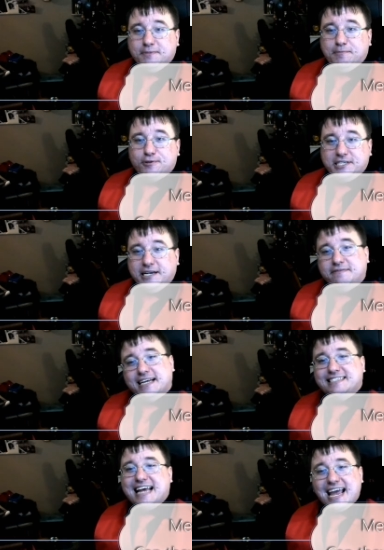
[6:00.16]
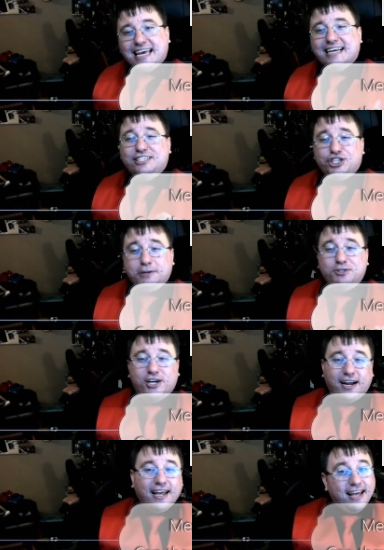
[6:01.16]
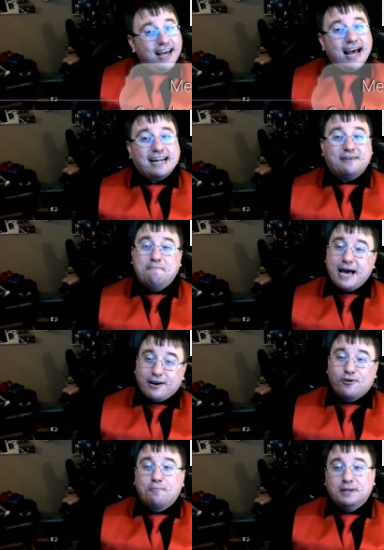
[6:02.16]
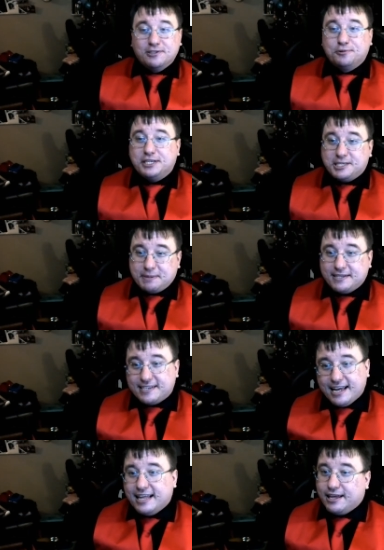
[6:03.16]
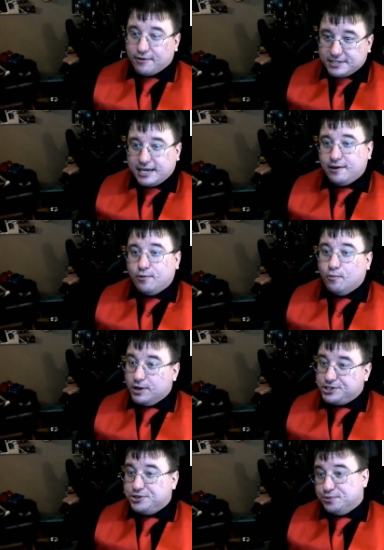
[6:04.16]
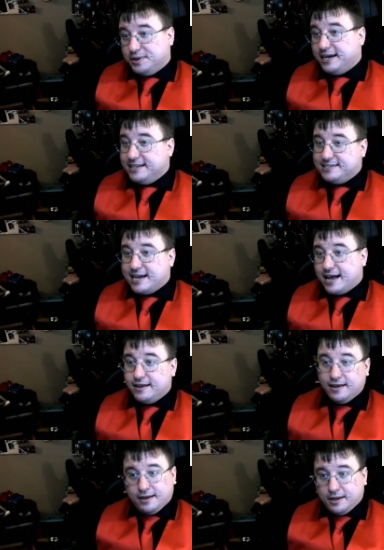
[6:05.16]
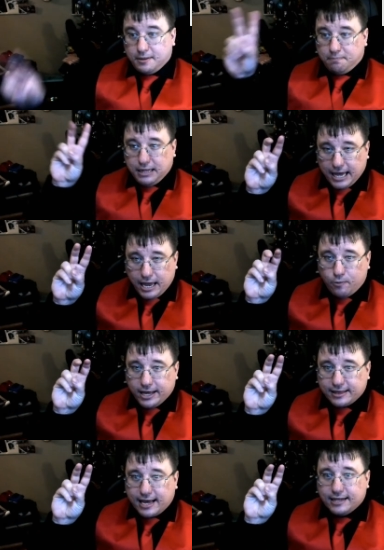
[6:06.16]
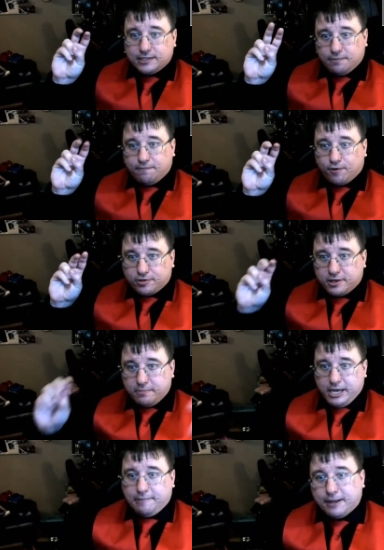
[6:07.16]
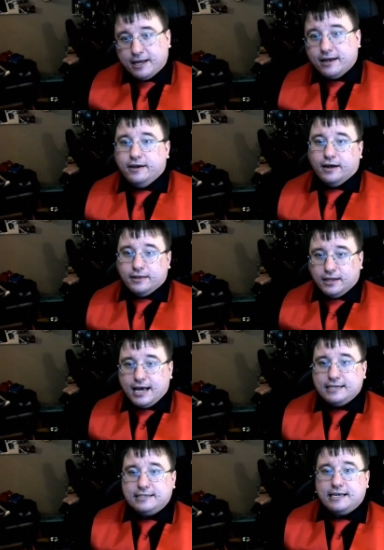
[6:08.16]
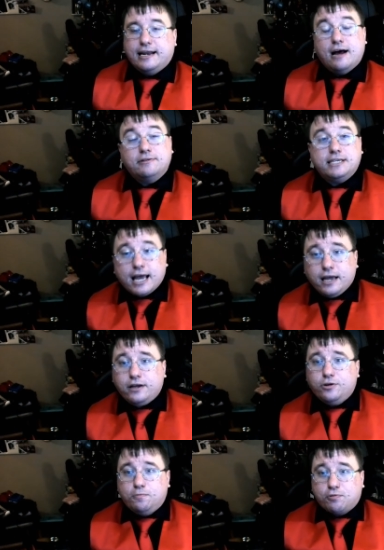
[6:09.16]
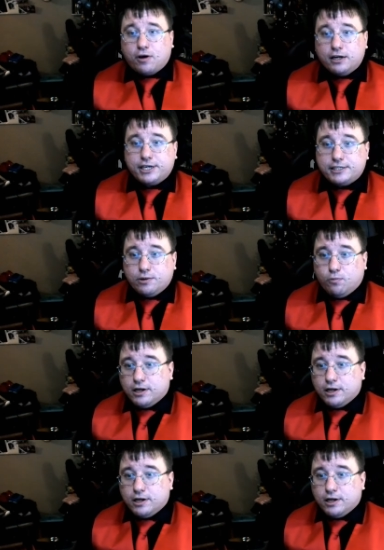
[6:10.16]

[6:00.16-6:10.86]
to be perceived as taking a cheap shot at competitor Blizzard's expense. Their intent was to, instead, play with and subvert the meme. Nonetheless, announcing 8 new projects at